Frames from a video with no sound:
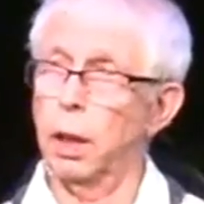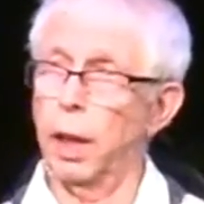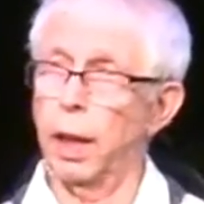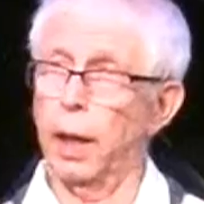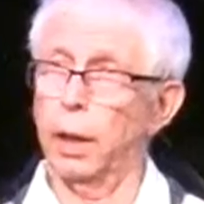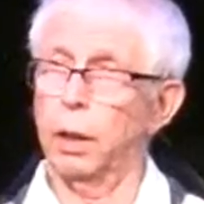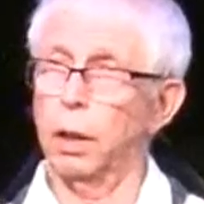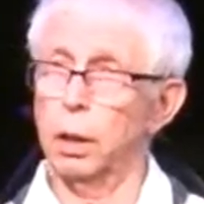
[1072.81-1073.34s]

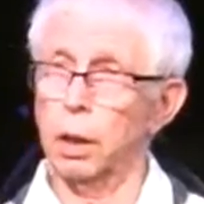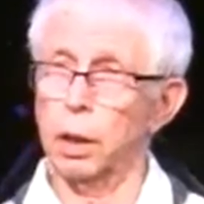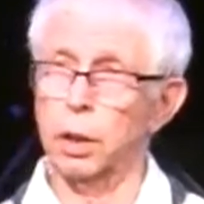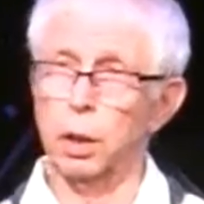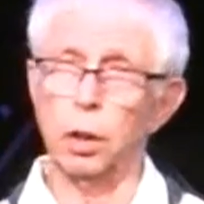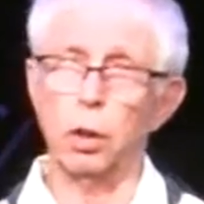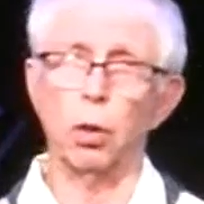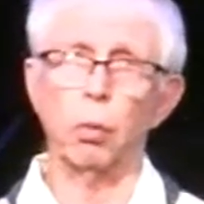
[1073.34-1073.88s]
and
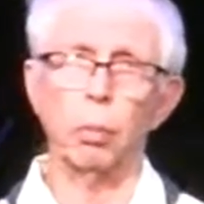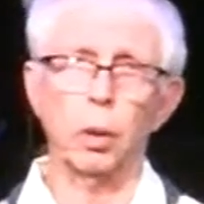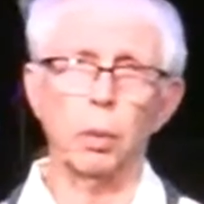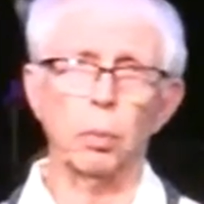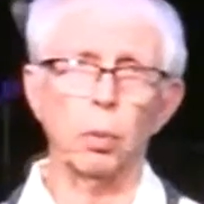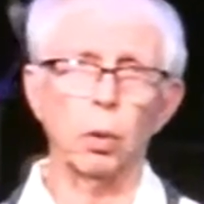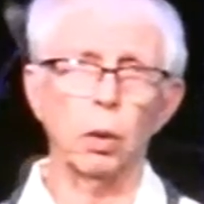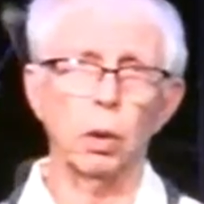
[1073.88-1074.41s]
Latino
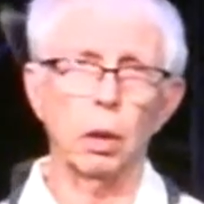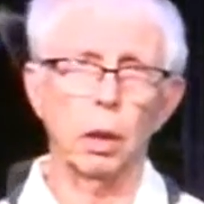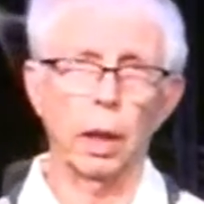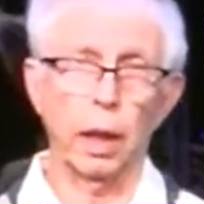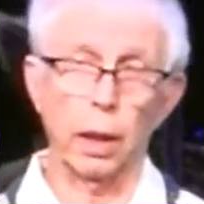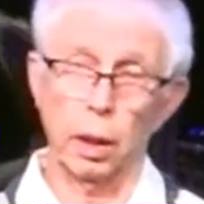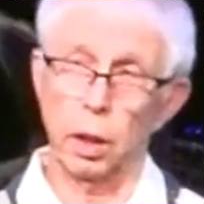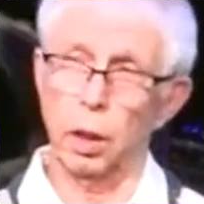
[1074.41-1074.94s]
people
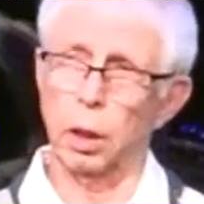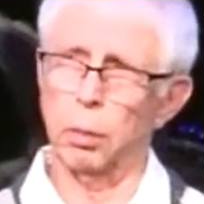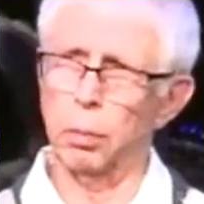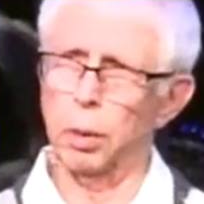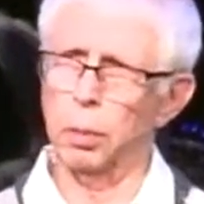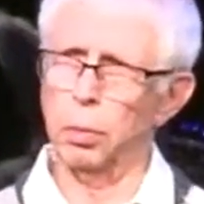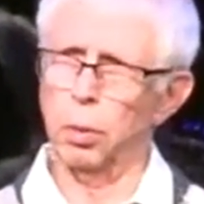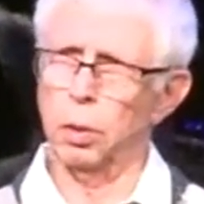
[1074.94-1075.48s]
and Indian
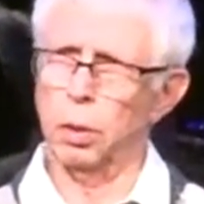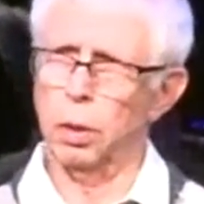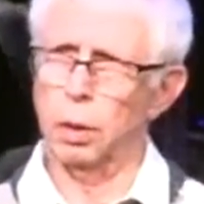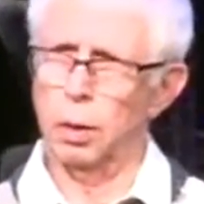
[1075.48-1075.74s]
people,